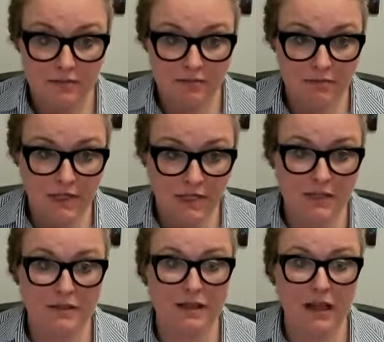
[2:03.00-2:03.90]

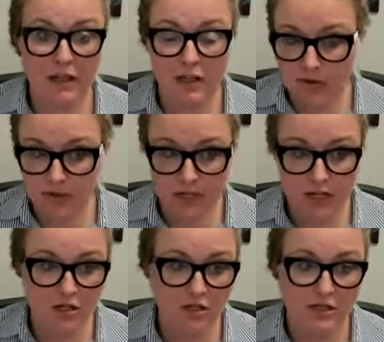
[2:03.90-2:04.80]
these
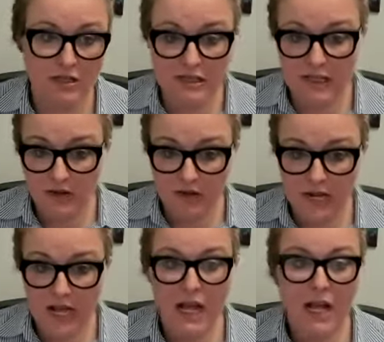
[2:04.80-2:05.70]
telecommunications,
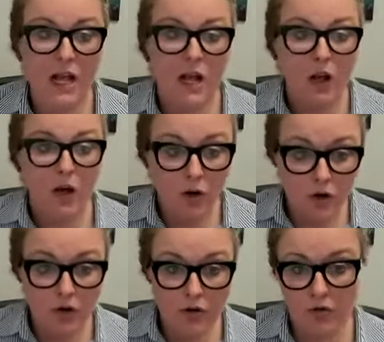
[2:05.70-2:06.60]
internet,
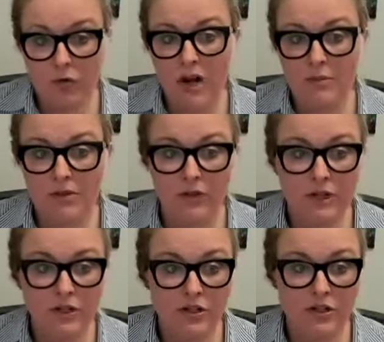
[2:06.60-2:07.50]
Earth
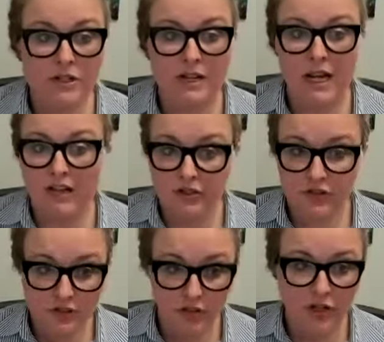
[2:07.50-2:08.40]
observation, national
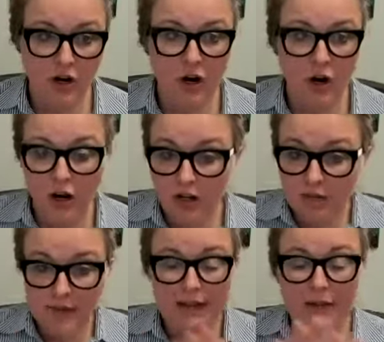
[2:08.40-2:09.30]
security are all
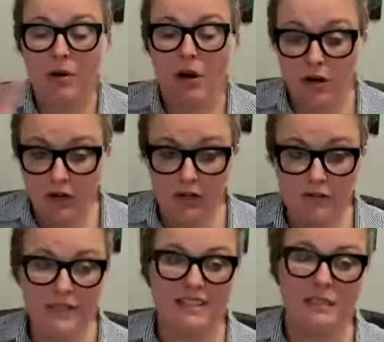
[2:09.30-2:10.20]
being part of
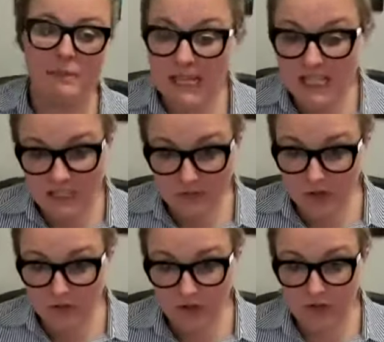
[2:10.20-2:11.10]
this space
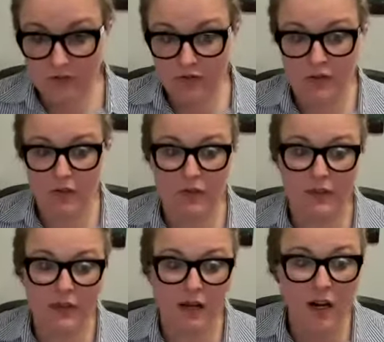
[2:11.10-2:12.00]
for Earth
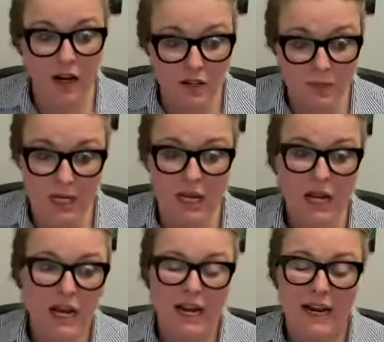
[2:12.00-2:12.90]
economy.
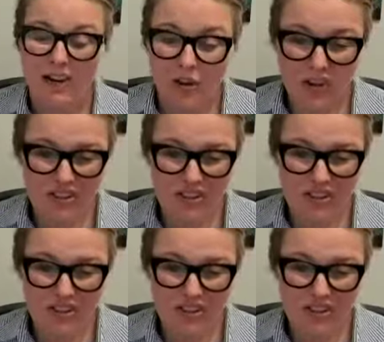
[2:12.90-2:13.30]
And it all